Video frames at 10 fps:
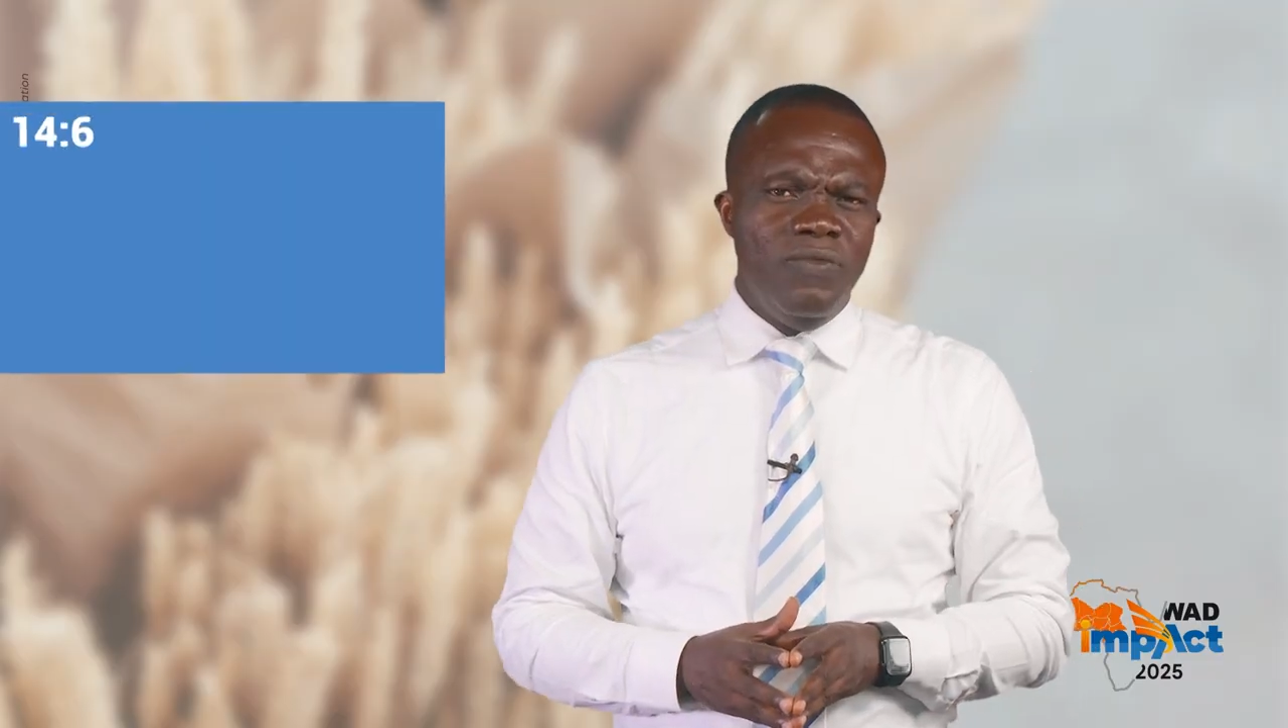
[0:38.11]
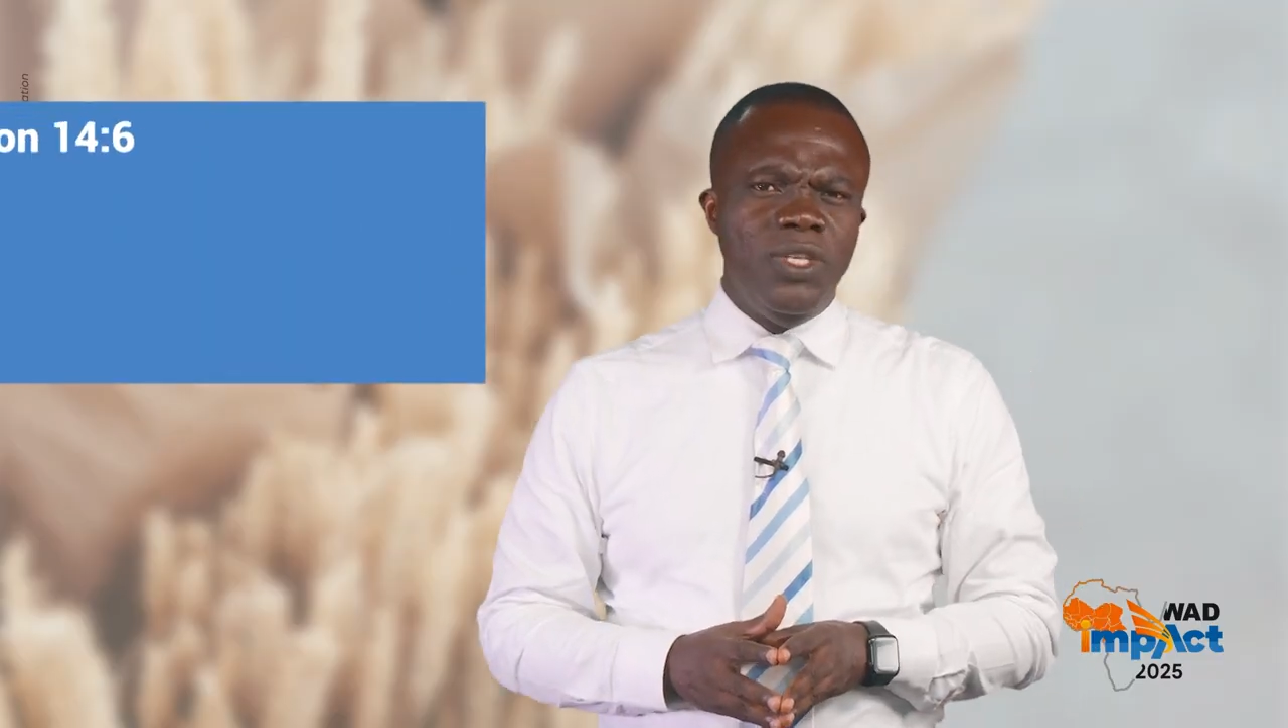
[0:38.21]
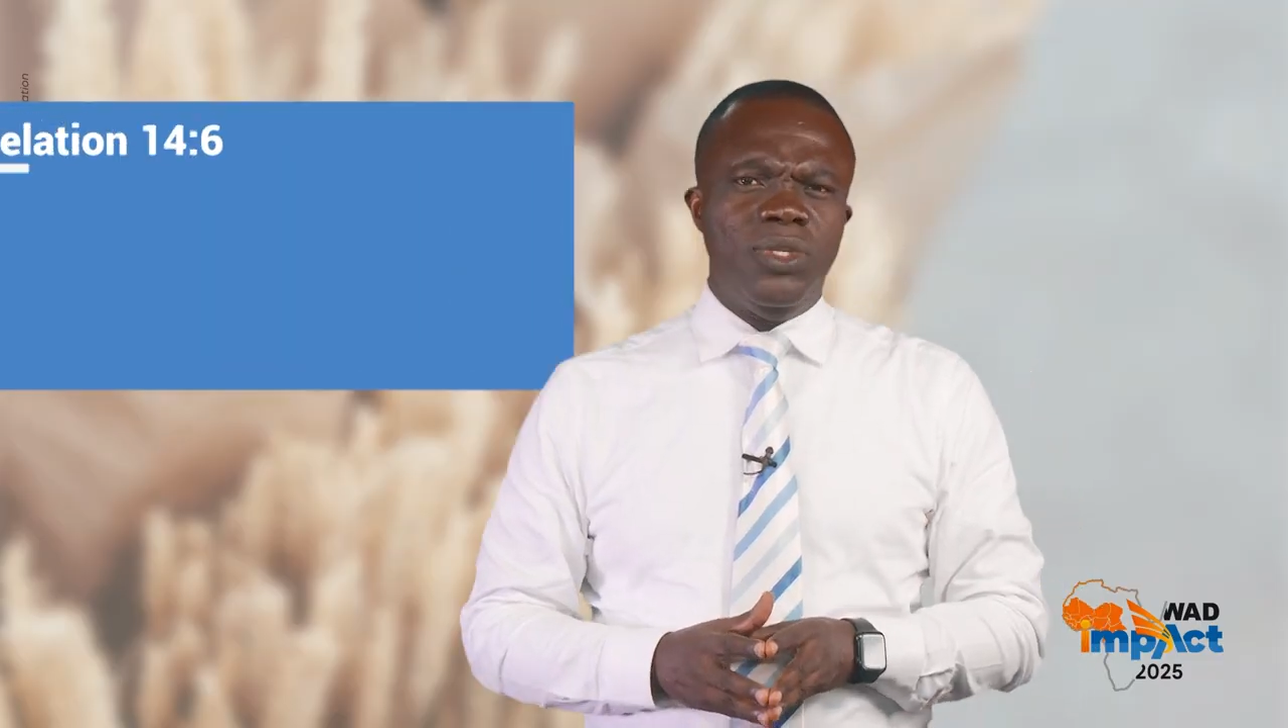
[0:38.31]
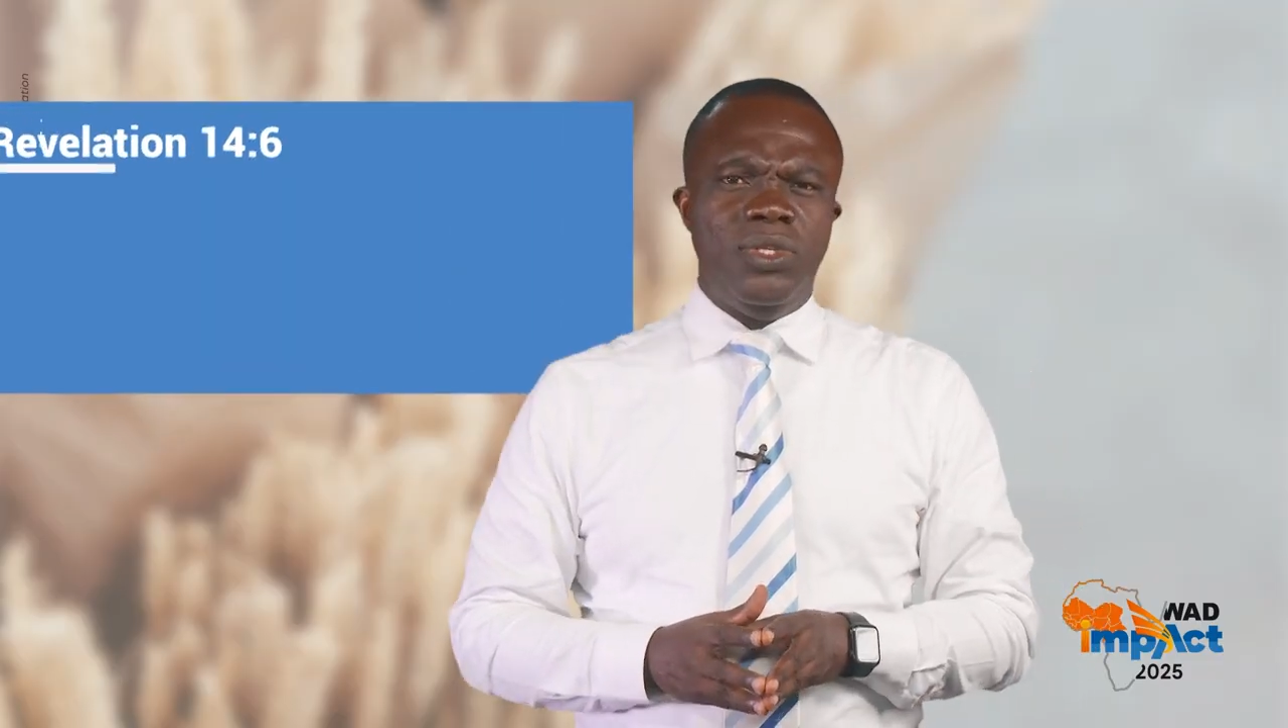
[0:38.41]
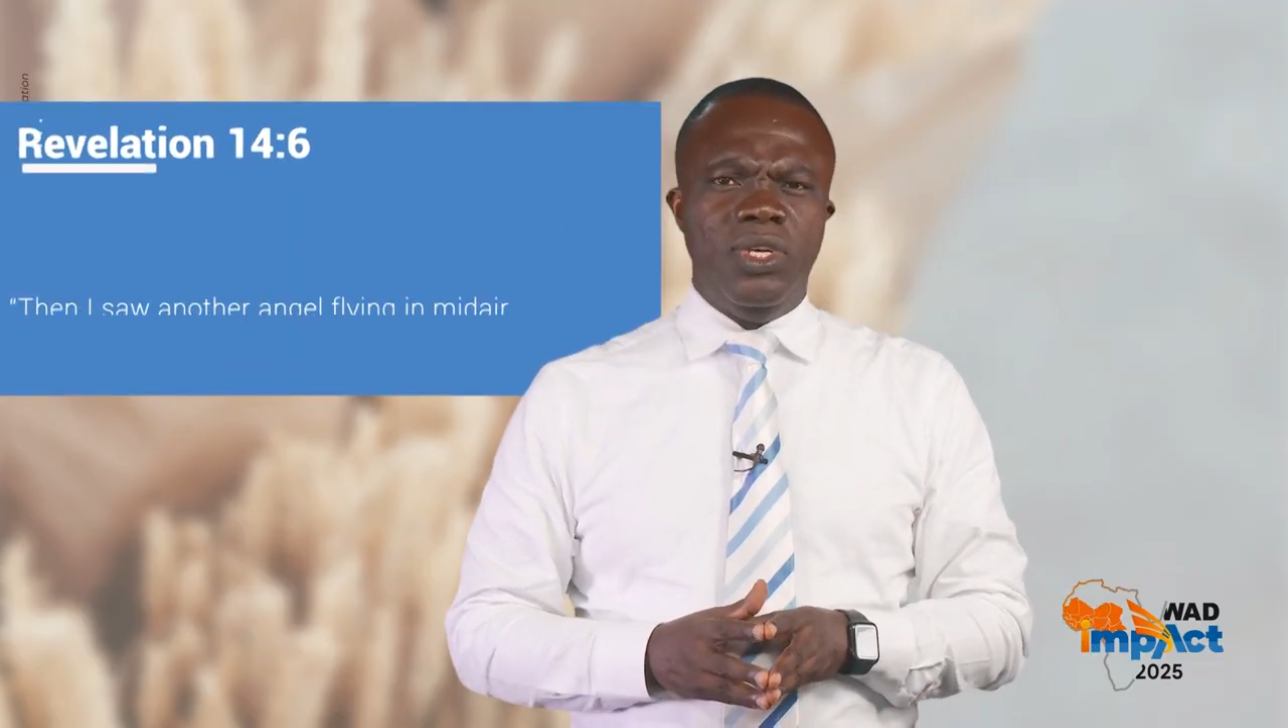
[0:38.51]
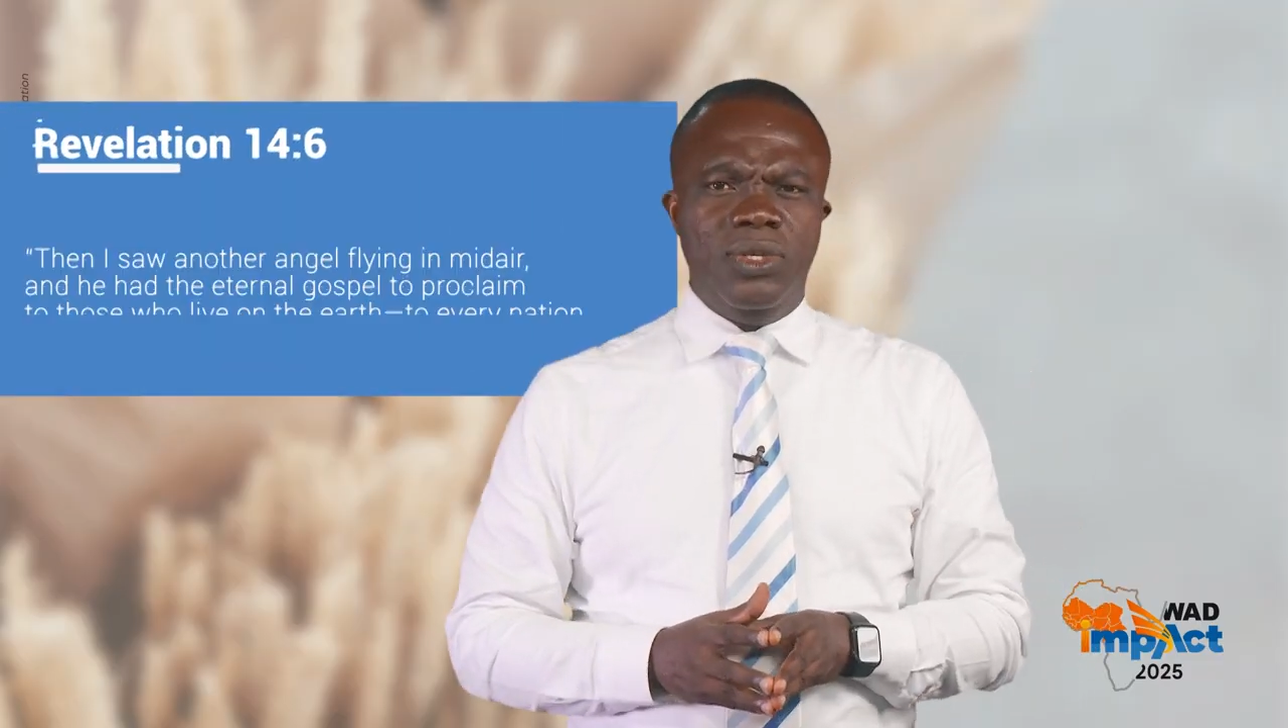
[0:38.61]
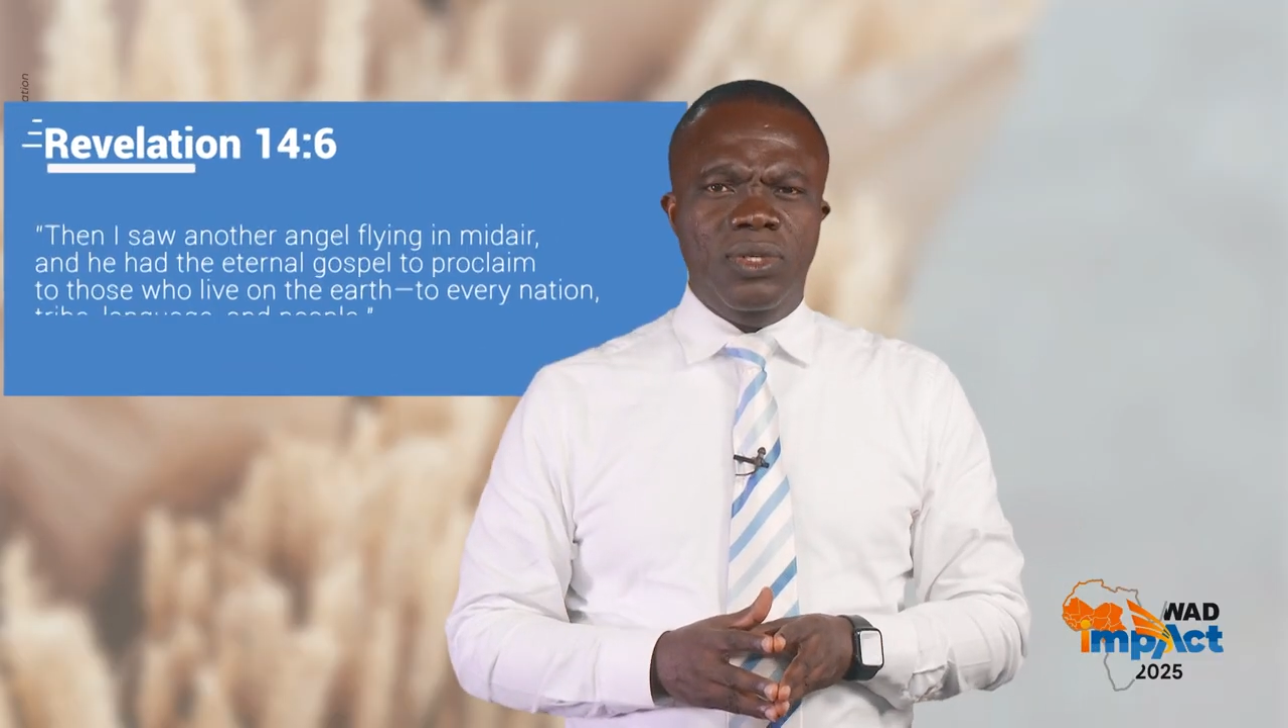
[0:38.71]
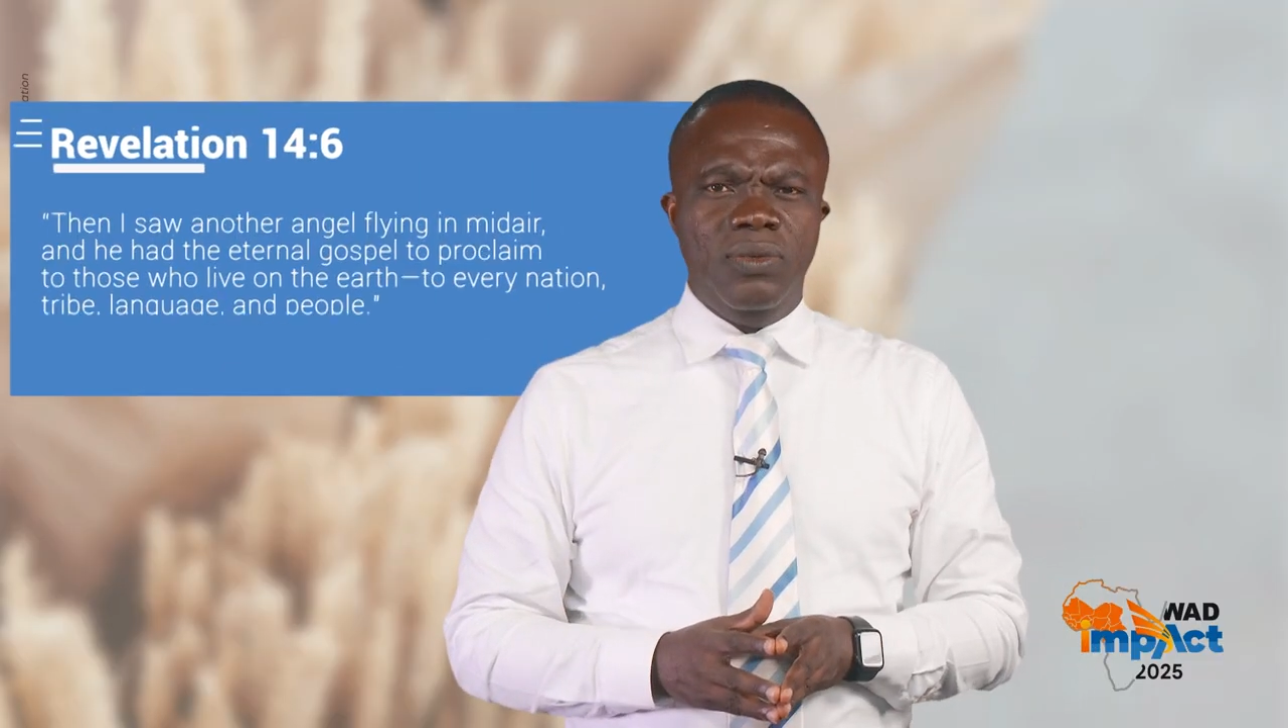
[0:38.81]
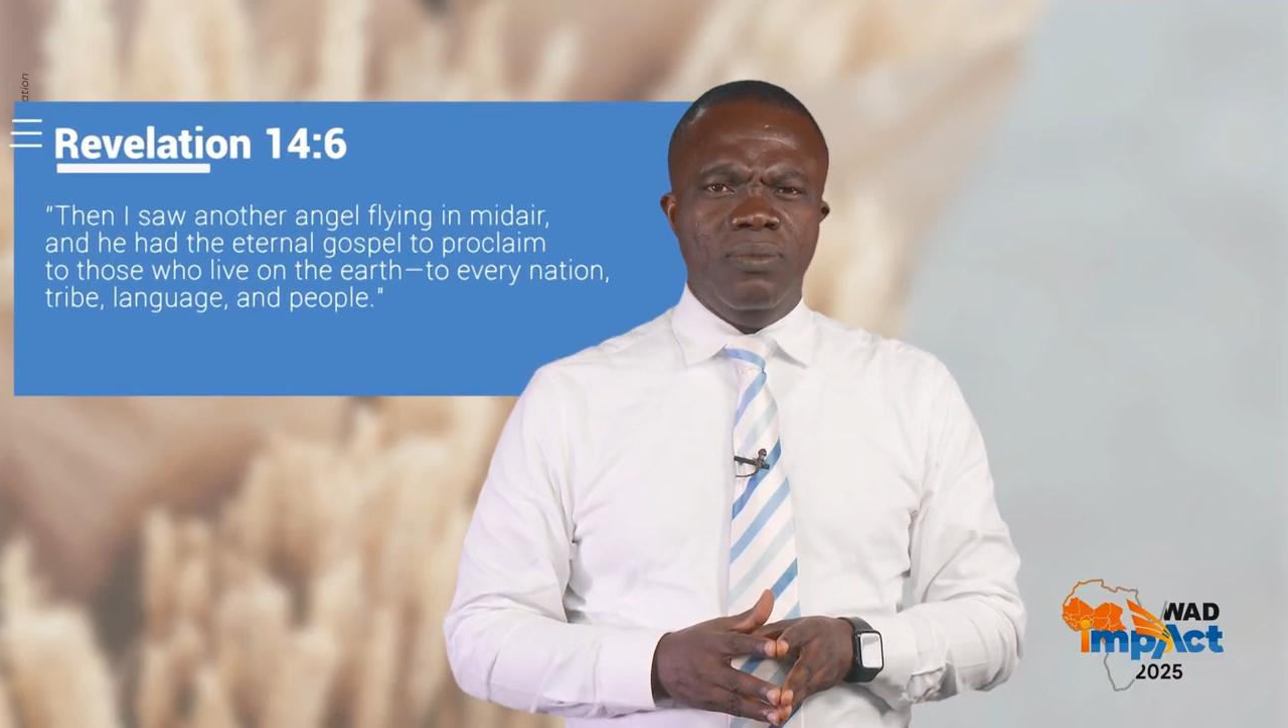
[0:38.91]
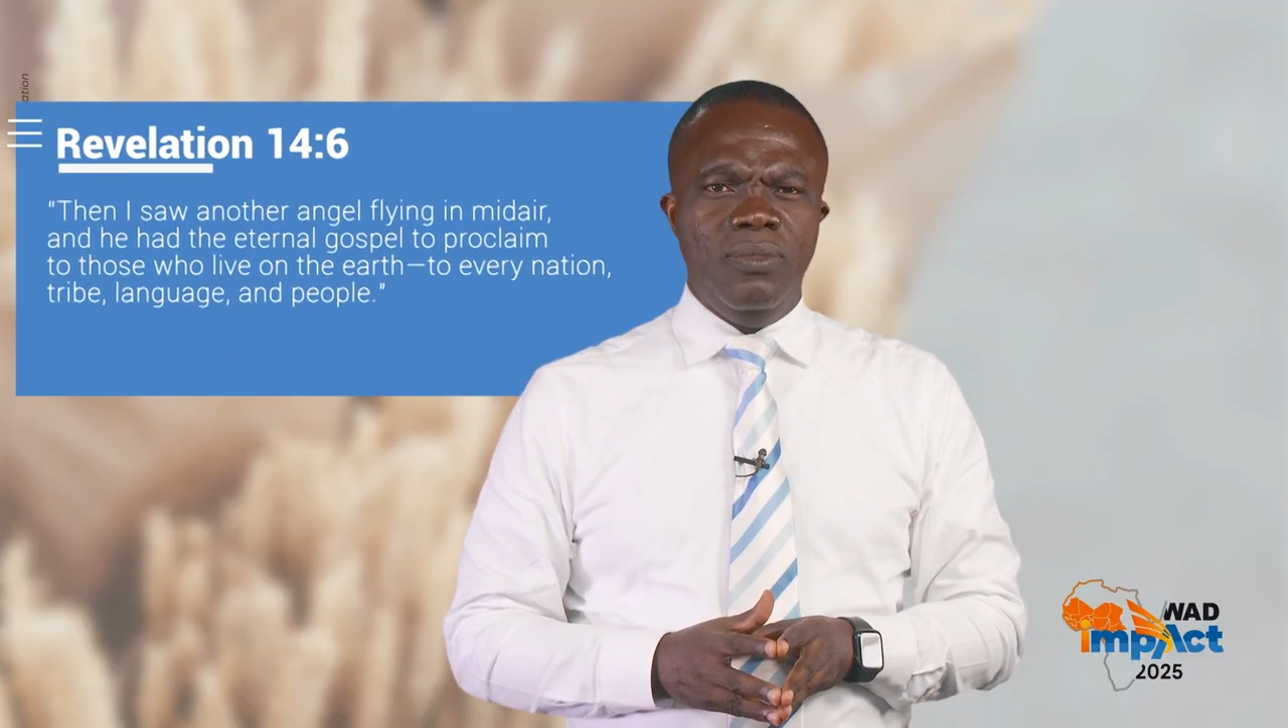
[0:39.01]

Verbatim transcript: verse 6.